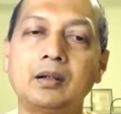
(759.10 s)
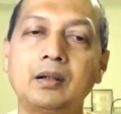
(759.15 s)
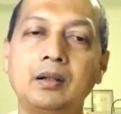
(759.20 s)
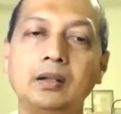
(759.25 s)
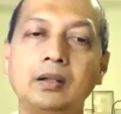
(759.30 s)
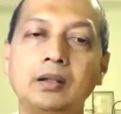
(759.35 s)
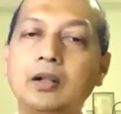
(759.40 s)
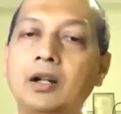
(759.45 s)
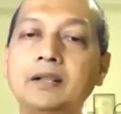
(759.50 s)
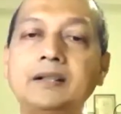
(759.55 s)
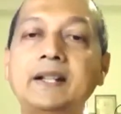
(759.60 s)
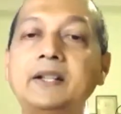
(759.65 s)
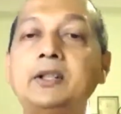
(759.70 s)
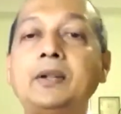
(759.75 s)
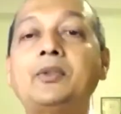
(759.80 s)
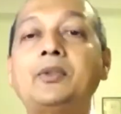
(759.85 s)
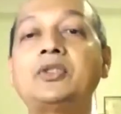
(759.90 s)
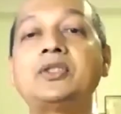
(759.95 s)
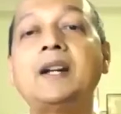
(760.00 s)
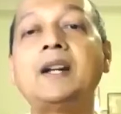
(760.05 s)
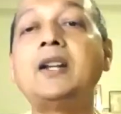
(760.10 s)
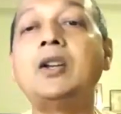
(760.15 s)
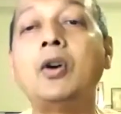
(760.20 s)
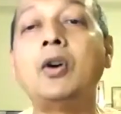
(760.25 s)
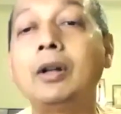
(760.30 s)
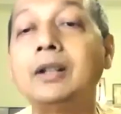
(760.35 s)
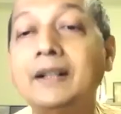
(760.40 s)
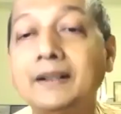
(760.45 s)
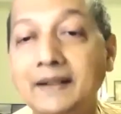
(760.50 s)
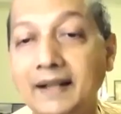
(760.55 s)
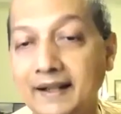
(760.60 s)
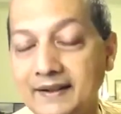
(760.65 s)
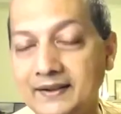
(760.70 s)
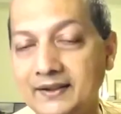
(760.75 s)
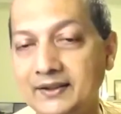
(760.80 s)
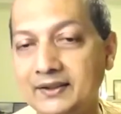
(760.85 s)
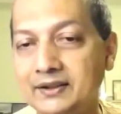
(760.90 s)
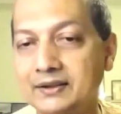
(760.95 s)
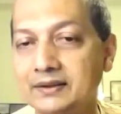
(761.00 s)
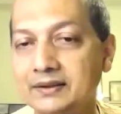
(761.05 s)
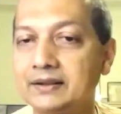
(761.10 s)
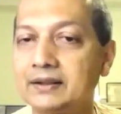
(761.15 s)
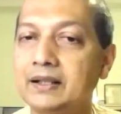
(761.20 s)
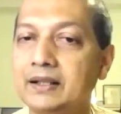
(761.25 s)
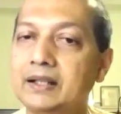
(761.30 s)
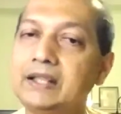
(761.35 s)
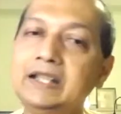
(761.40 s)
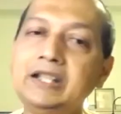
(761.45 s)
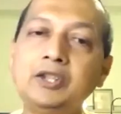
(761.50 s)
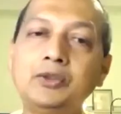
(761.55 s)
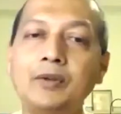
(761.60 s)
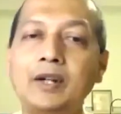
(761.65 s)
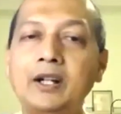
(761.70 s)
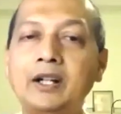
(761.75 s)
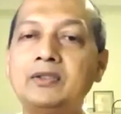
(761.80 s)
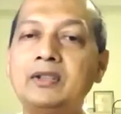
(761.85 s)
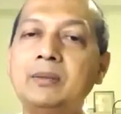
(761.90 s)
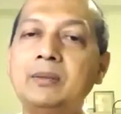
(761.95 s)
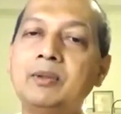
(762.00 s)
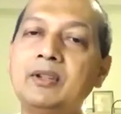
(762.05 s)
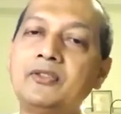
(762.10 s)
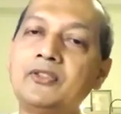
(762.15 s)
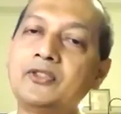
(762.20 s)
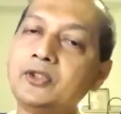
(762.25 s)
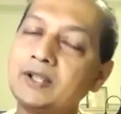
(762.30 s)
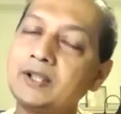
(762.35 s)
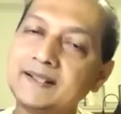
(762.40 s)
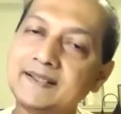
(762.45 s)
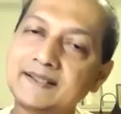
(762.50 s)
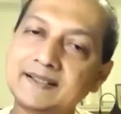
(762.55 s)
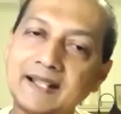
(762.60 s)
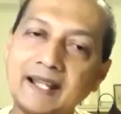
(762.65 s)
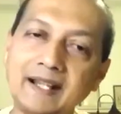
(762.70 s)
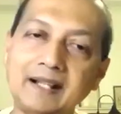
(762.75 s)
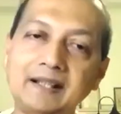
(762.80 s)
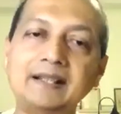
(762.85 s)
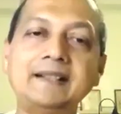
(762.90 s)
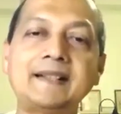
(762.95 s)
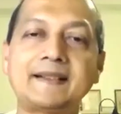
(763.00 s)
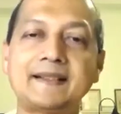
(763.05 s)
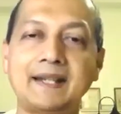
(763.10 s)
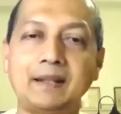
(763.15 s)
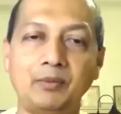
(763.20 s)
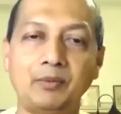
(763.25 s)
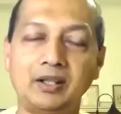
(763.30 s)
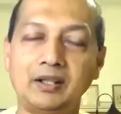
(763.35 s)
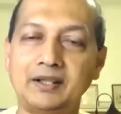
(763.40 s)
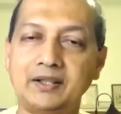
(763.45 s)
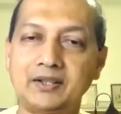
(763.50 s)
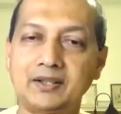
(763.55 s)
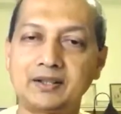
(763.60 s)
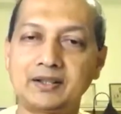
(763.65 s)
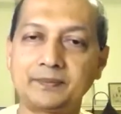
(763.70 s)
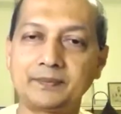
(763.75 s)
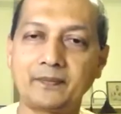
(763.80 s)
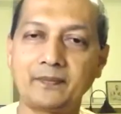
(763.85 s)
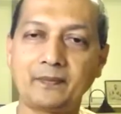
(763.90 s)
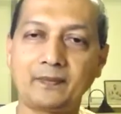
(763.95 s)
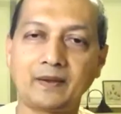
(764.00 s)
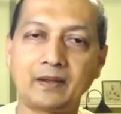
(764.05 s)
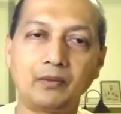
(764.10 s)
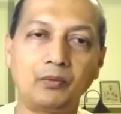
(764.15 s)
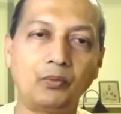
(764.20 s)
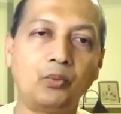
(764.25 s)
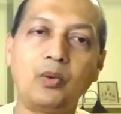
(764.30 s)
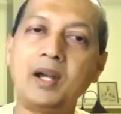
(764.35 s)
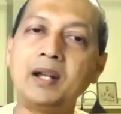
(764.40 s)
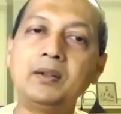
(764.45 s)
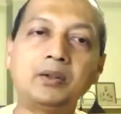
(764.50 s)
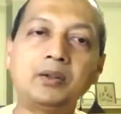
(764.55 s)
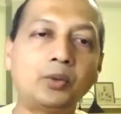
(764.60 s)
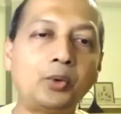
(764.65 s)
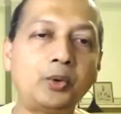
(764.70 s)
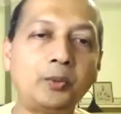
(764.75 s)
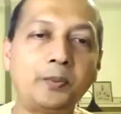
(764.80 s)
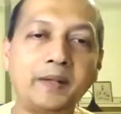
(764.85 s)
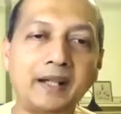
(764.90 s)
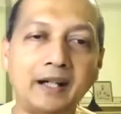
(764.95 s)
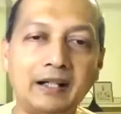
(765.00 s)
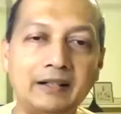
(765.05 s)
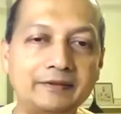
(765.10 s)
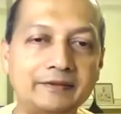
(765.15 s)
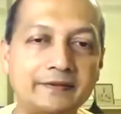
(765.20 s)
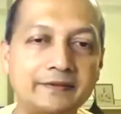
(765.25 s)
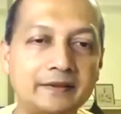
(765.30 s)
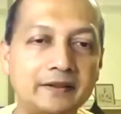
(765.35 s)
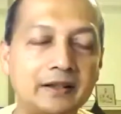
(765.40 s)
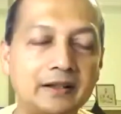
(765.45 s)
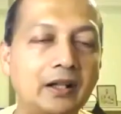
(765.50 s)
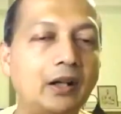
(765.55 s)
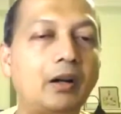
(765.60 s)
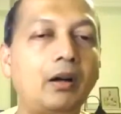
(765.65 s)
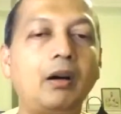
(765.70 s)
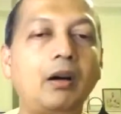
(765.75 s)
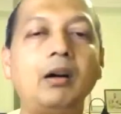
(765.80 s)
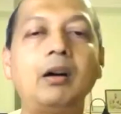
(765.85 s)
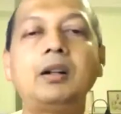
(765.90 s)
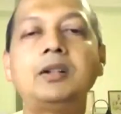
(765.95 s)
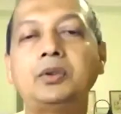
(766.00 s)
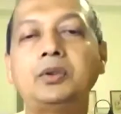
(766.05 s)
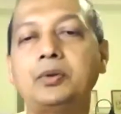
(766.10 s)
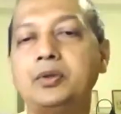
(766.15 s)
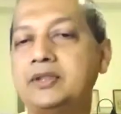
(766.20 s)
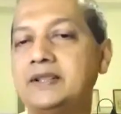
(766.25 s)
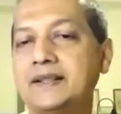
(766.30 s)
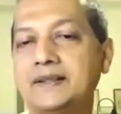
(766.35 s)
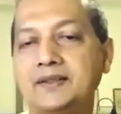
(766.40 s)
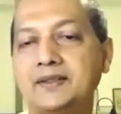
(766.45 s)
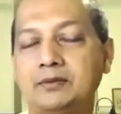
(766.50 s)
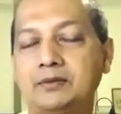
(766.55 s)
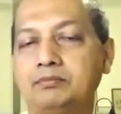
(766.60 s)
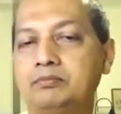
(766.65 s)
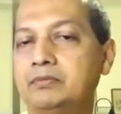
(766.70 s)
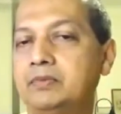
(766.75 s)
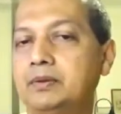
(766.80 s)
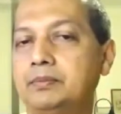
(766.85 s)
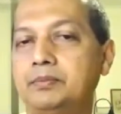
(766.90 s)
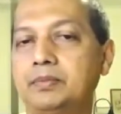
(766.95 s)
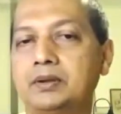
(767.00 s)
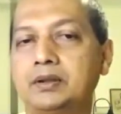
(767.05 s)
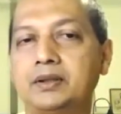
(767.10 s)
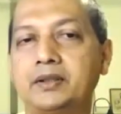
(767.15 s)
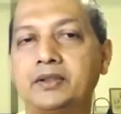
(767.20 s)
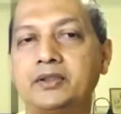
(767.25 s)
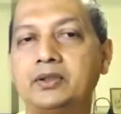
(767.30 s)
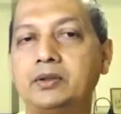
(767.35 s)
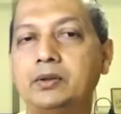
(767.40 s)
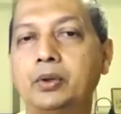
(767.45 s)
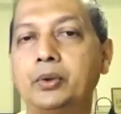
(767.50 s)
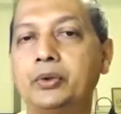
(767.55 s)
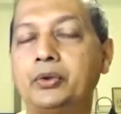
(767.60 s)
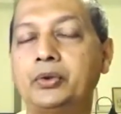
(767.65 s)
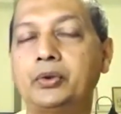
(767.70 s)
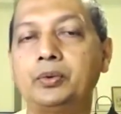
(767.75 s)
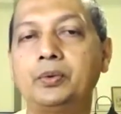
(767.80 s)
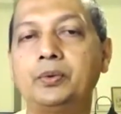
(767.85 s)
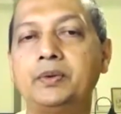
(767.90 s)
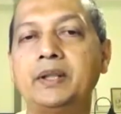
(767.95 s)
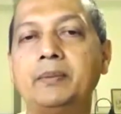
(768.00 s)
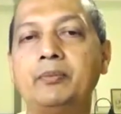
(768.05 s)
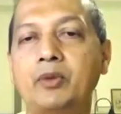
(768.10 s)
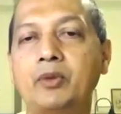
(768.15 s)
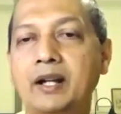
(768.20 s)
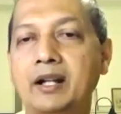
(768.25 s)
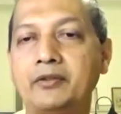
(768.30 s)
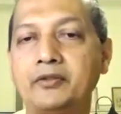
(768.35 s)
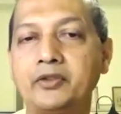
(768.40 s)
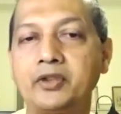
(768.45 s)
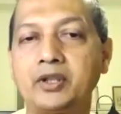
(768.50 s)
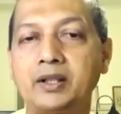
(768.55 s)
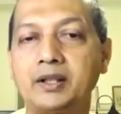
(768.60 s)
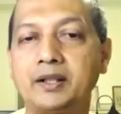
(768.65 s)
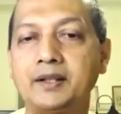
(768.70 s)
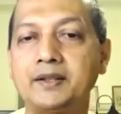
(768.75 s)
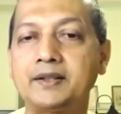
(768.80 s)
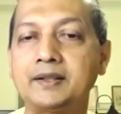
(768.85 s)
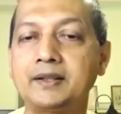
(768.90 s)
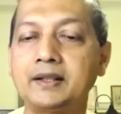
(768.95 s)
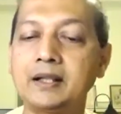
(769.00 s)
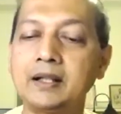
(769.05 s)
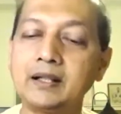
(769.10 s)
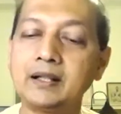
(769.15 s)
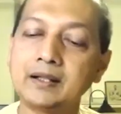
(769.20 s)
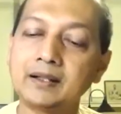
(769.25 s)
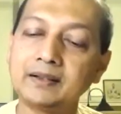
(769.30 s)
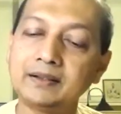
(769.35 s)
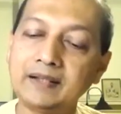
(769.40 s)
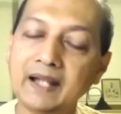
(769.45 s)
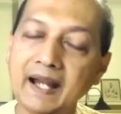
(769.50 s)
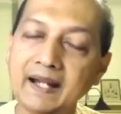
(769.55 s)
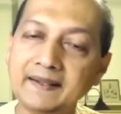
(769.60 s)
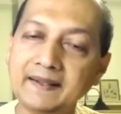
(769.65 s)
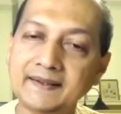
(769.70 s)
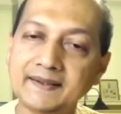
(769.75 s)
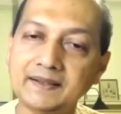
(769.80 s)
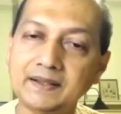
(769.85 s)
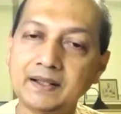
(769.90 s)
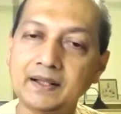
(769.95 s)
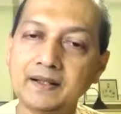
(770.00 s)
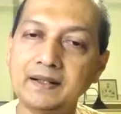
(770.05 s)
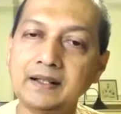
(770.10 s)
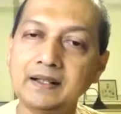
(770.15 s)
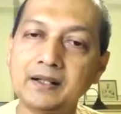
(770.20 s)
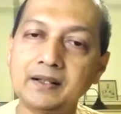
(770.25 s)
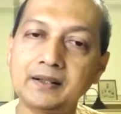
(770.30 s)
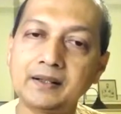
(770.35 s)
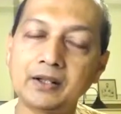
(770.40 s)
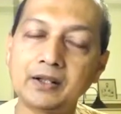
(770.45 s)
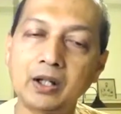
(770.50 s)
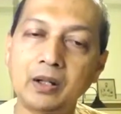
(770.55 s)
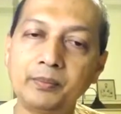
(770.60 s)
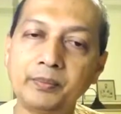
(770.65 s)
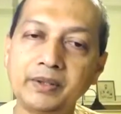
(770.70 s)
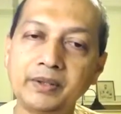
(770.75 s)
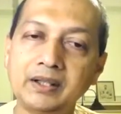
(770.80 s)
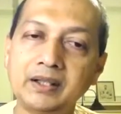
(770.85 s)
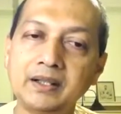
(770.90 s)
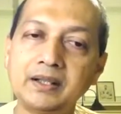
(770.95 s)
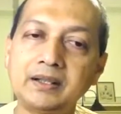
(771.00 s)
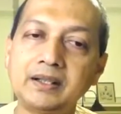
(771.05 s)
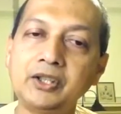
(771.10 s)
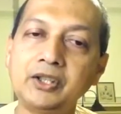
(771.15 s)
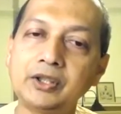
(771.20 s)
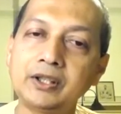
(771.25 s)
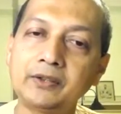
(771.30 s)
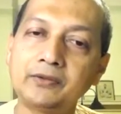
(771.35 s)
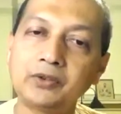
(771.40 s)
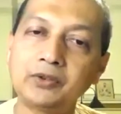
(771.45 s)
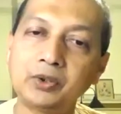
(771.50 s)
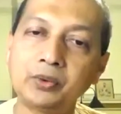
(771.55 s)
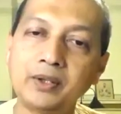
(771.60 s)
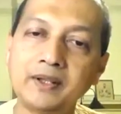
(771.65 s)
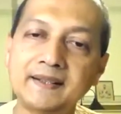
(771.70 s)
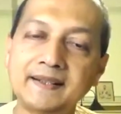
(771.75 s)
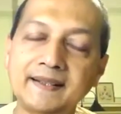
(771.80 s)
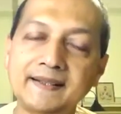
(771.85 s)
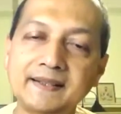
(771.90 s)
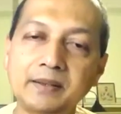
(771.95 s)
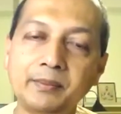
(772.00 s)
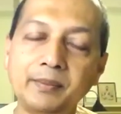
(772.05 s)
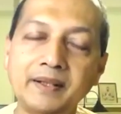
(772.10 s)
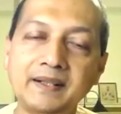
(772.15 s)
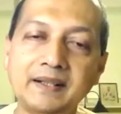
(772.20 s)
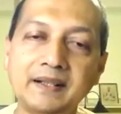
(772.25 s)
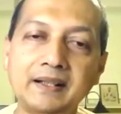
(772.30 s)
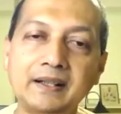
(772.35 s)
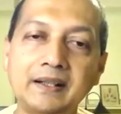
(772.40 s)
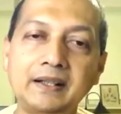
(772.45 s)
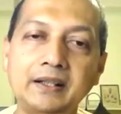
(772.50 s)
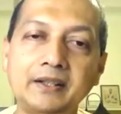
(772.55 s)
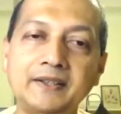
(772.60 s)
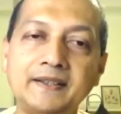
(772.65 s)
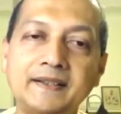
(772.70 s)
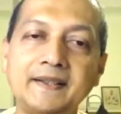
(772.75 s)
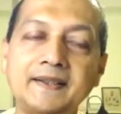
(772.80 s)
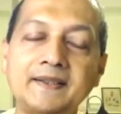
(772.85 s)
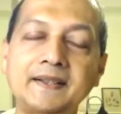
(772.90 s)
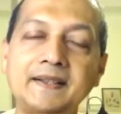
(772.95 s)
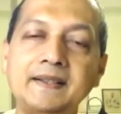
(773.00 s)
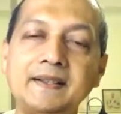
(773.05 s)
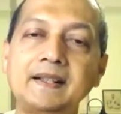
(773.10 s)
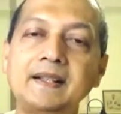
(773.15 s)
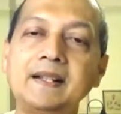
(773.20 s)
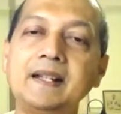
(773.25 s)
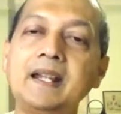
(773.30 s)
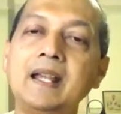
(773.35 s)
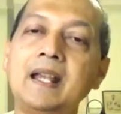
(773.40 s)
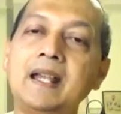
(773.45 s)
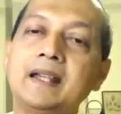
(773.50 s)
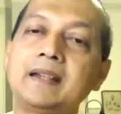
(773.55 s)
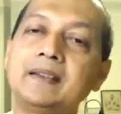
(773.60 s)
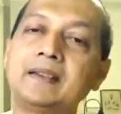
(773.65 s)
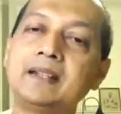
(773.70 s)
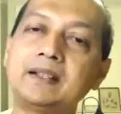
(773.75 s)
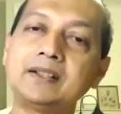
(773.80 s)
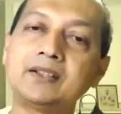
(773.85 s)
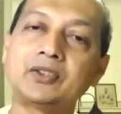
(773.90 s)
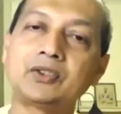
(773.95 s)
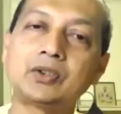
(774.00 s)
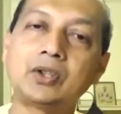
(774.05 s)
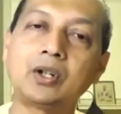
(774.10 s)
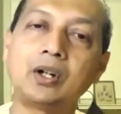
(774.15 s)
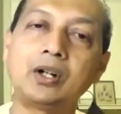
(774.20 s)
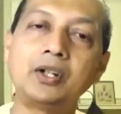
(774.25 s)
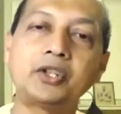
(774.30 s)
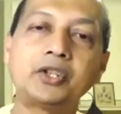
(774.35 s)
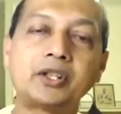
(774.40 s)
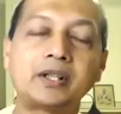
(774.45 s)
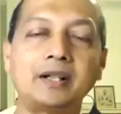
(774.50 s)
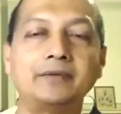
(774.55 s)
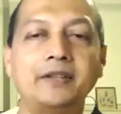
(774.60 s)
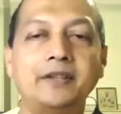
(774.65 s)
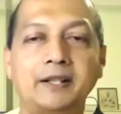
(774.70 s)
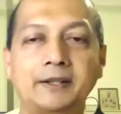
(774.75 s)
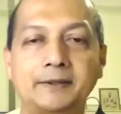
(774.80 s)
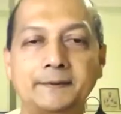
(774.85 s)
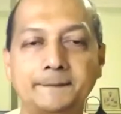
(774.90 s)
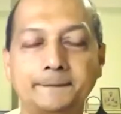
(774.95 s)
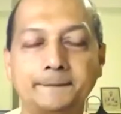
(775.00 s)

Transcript: Not that you have to study all the texts. Each one of them gives you exactly the same knowledge. One could be enough, or you could just go through them one after another. That study under a competent teacher, if you do it systematically, consistently, that is called Shravana.